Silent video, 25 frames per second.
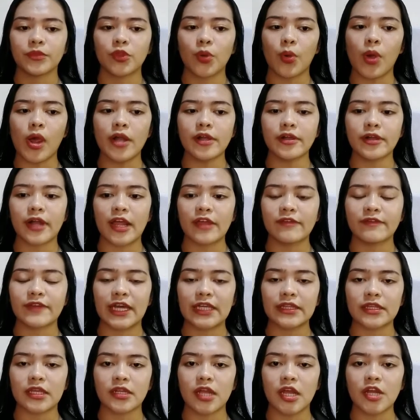to arrive
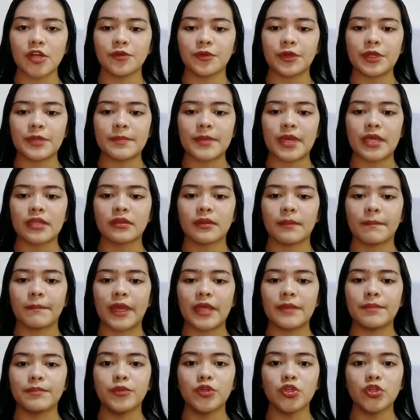at an agreement by